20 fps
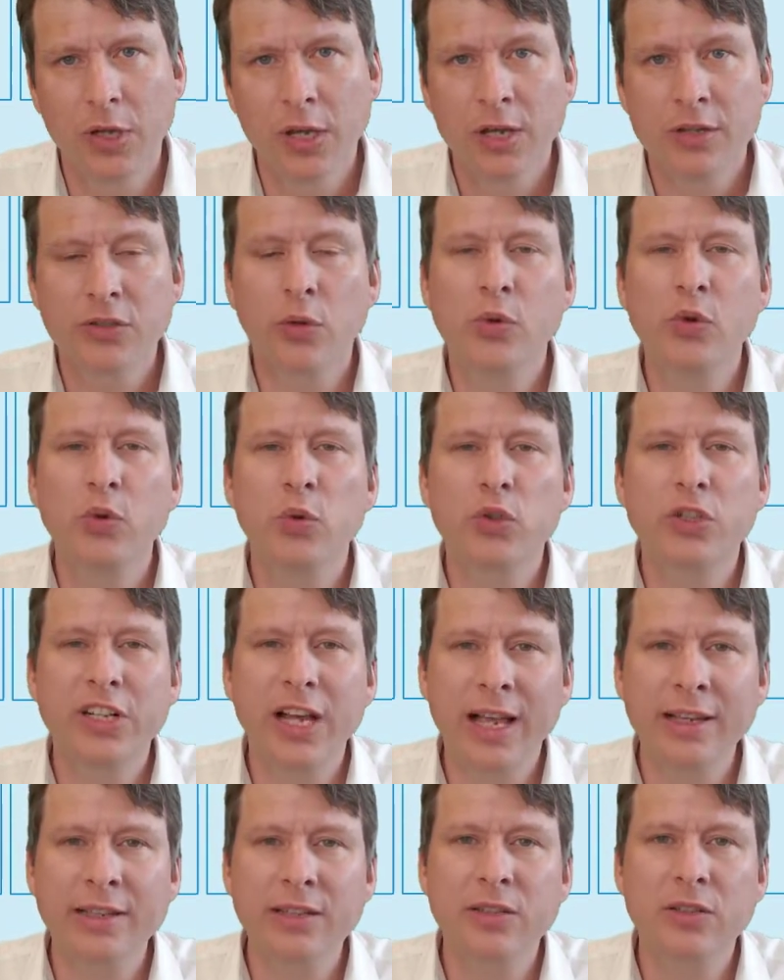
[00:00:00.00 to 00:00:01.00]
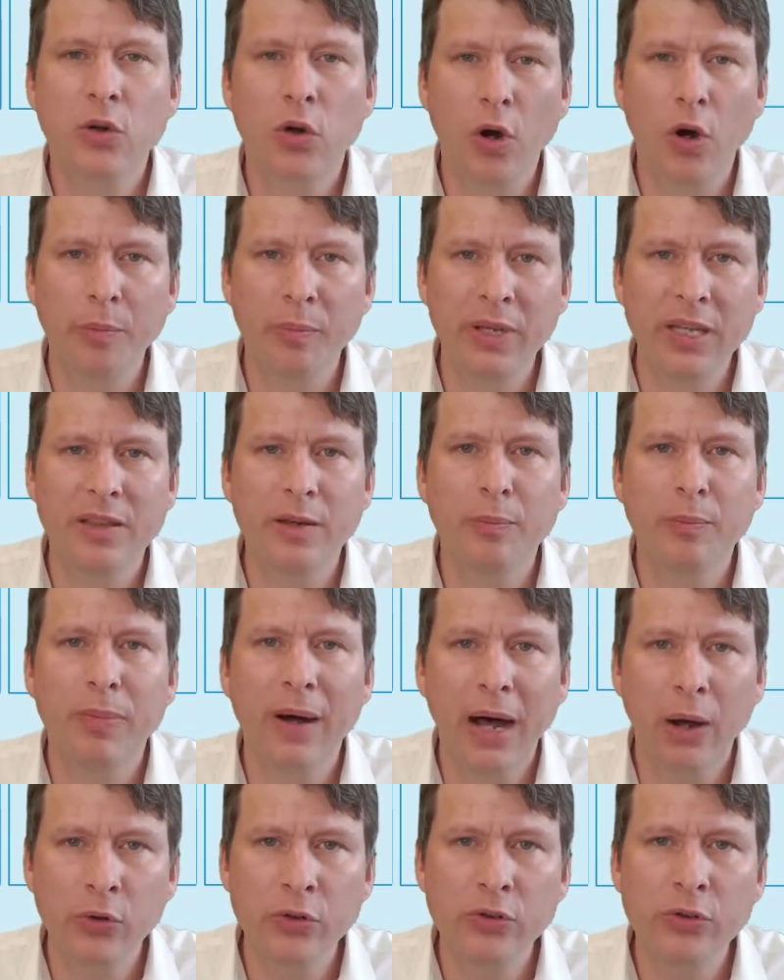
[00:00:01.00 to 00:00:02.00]
So you just copy the
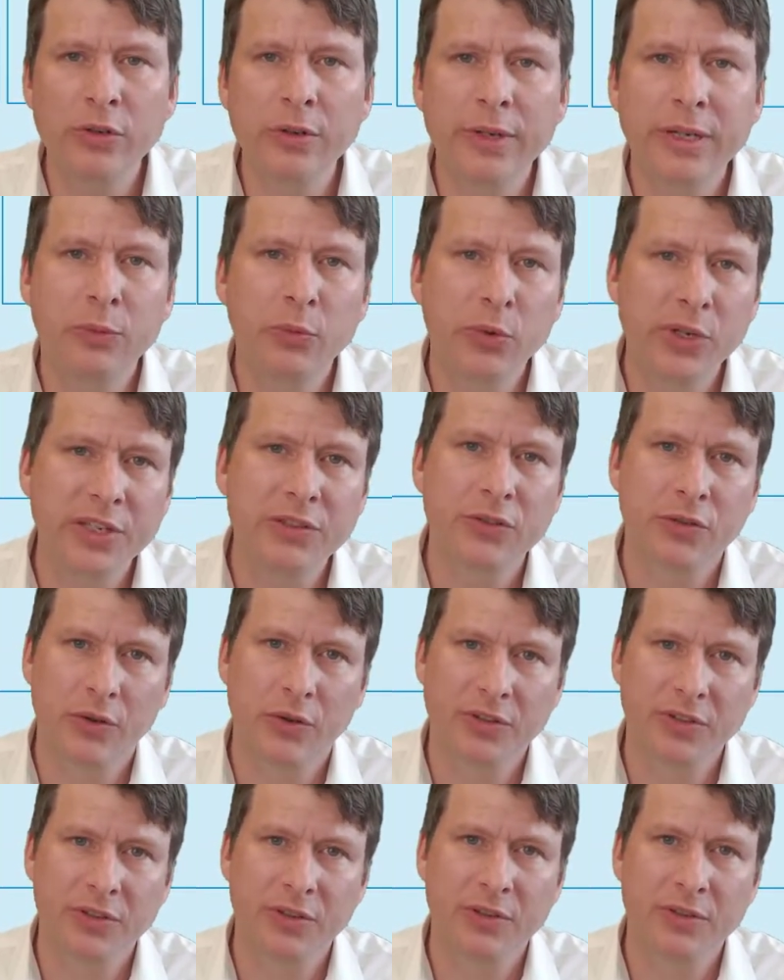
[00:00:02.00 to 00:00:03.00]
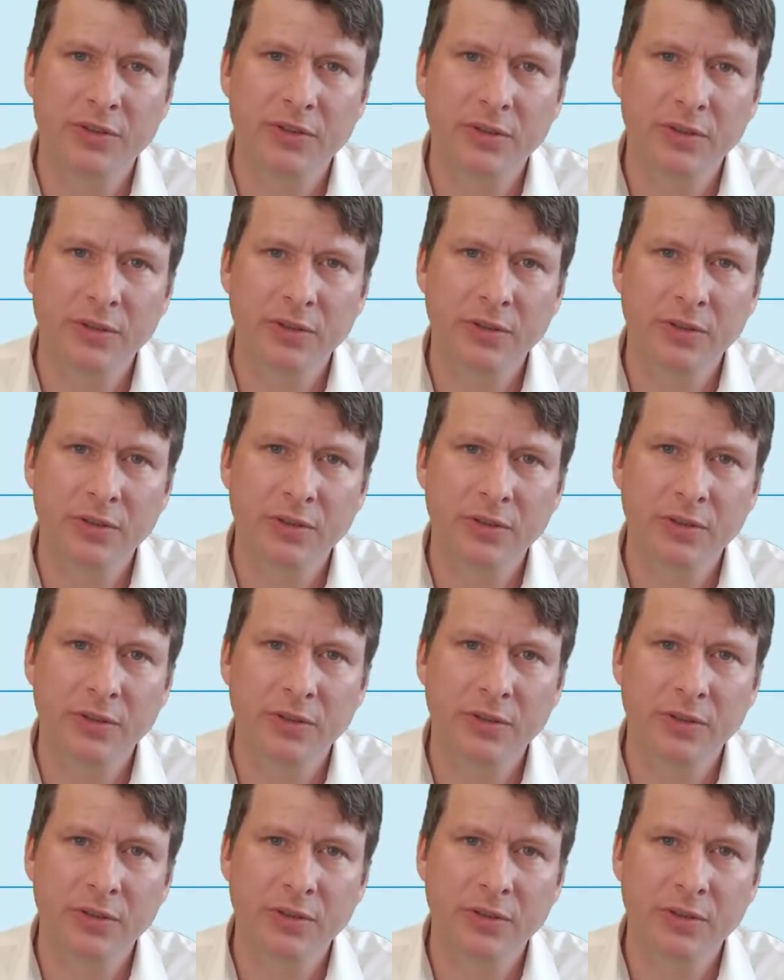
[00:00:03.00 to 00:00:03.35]
boundary resources.